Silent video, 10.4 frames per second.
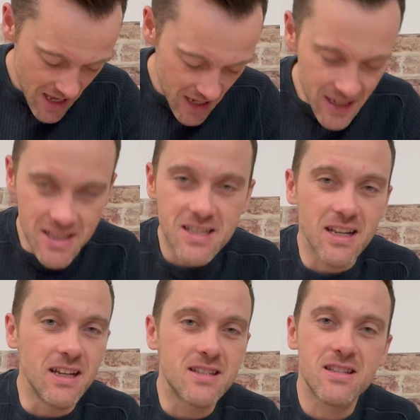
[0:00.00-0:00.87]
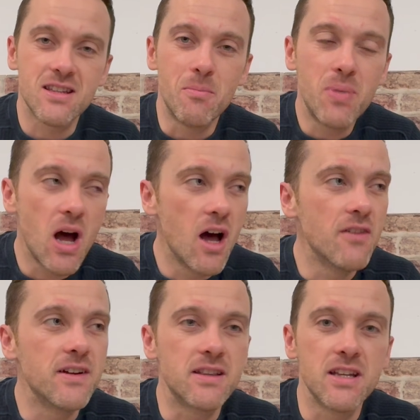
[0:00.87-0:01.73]
It's the
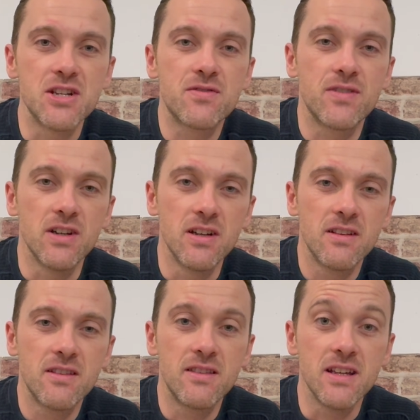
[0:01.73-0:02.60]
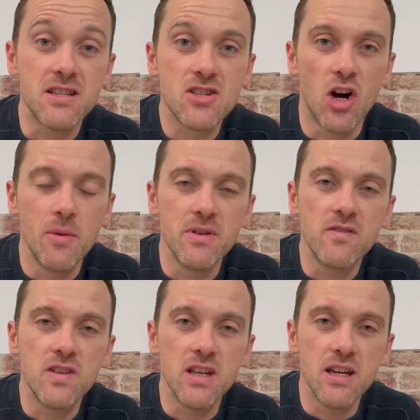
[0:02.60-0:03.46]
perfect dish for this time
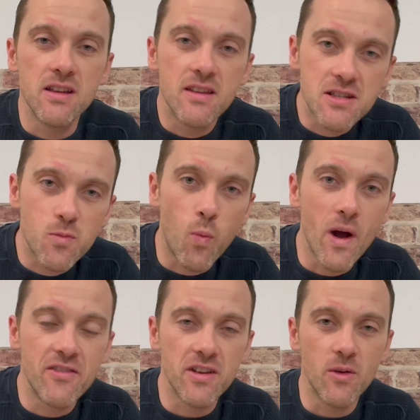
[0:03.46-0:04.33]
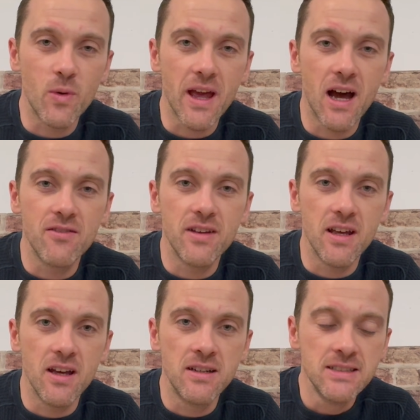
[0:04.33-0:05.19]
of year, this weather that we have here.